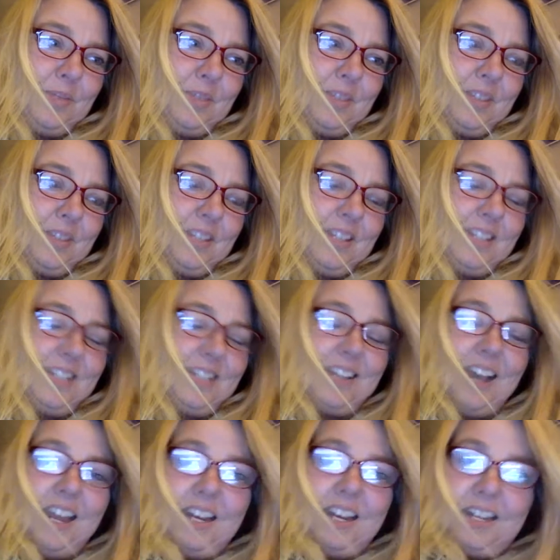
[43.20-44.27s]

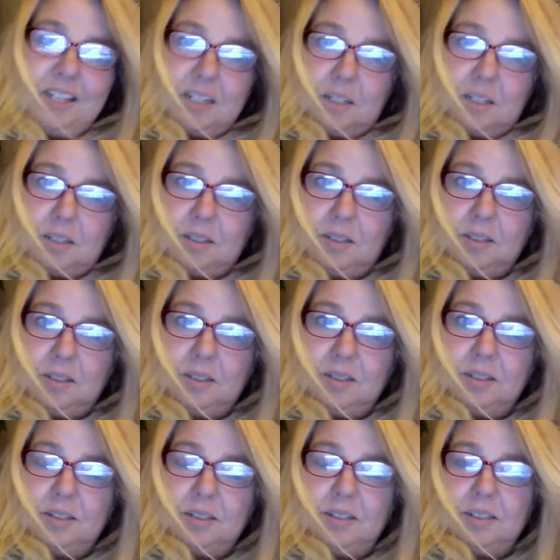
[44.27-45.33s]
excited
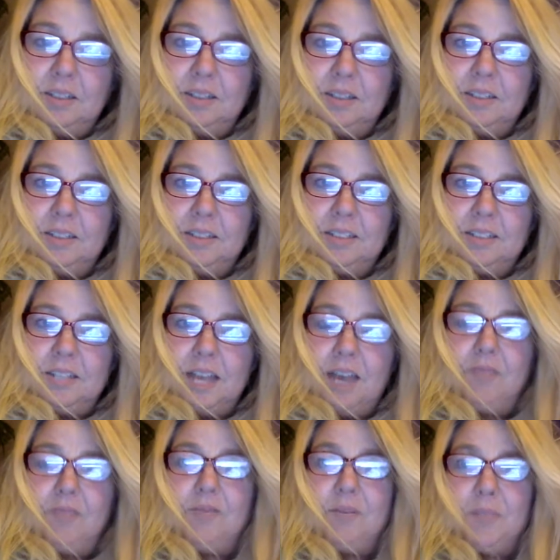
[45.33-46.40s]
to
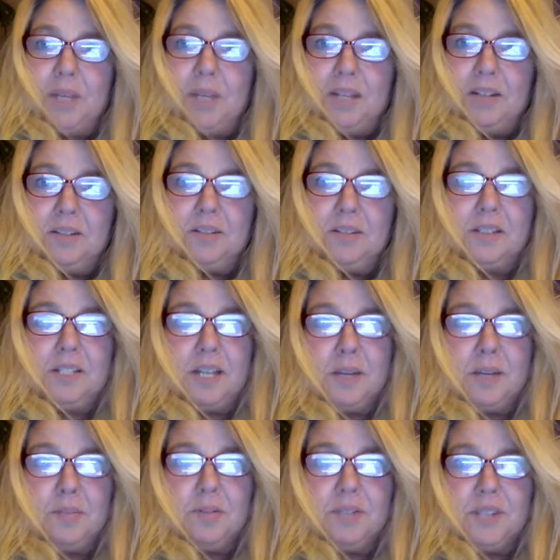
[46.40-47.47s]
have from here to
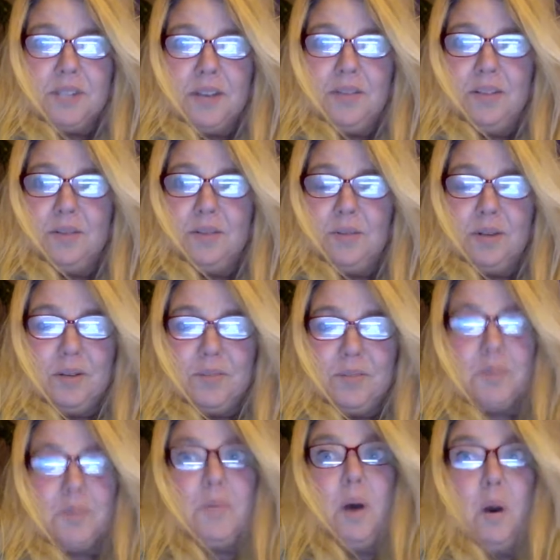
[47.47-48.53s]
April 7th, where I'm
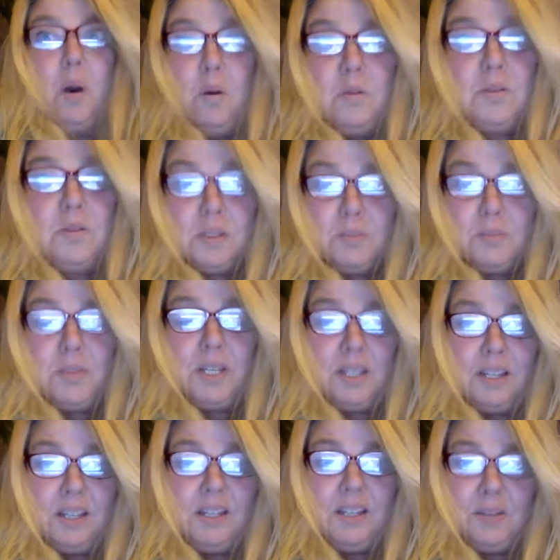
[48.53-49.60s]
supposed to
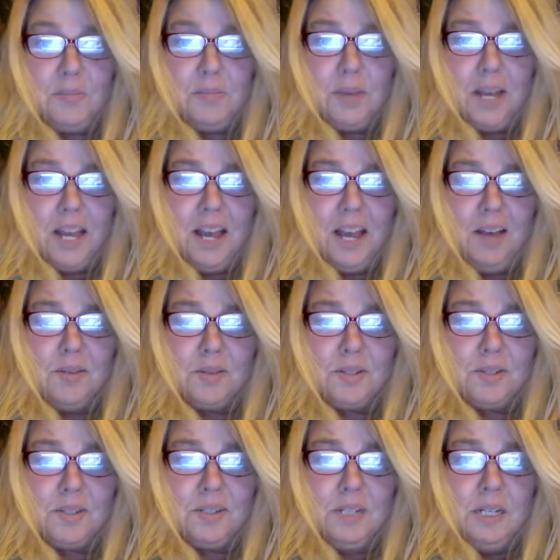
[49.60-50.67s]
be in my
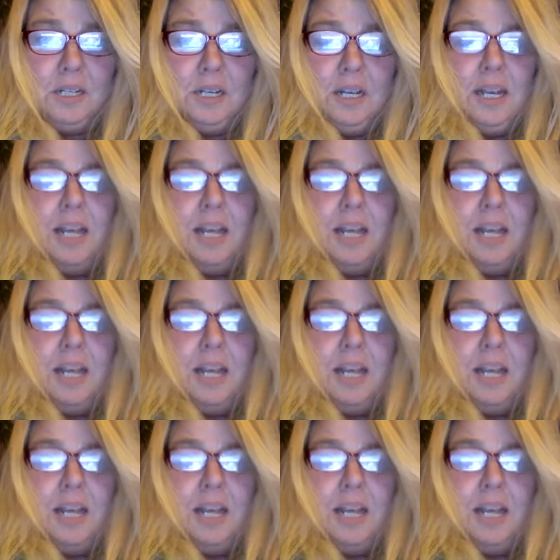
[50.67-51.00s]
house. And